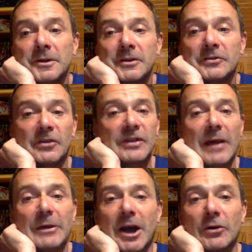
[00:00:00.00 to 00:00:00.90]
It's just
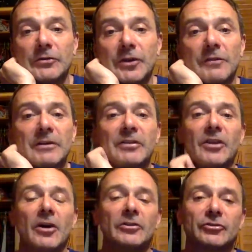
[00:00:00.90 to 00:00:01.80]
how it goes, you know. There are
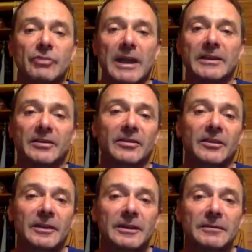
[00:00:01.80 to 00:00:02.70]
certain
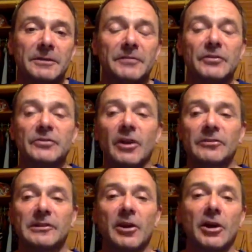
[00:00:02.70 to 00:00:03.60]
traits that if you start
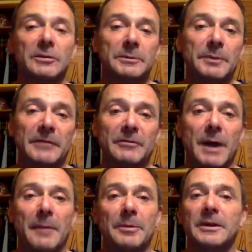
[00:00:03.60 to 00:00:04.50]
to learn them and pick them
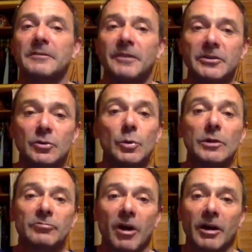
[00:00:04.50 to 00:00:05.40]
up, then you
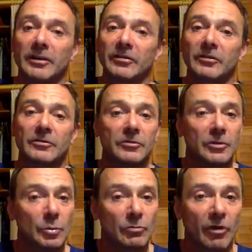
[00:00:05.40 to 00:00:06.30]
will rise.
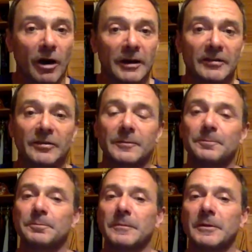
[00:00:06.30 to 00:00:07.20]
You will rise.
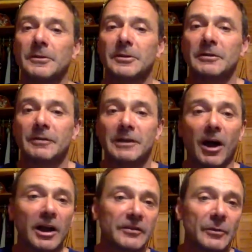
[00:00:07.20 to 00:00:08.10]
The
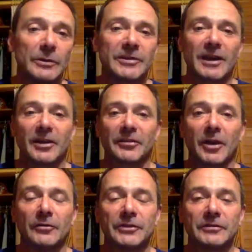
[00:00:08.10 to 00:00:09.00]
lies that we tell
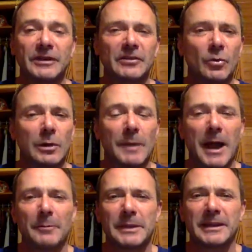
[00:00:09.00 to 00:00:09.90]
ourselves is that it's all
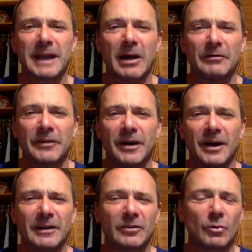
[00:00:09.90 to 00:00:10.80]
about being an
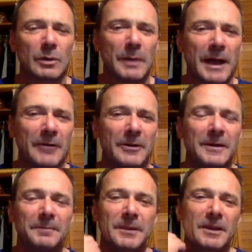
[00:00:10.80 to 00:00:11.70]
alpha. It's all about,
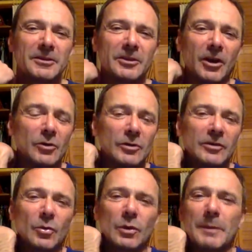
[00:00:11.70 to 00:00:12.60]
you know,
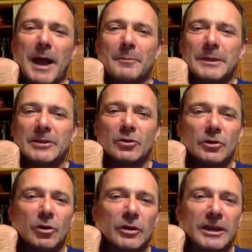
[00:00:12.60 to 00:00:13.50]
it's all about being good
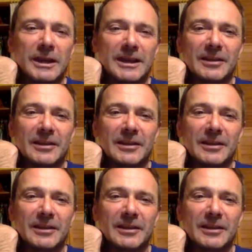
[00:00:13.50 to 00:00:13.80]
looking.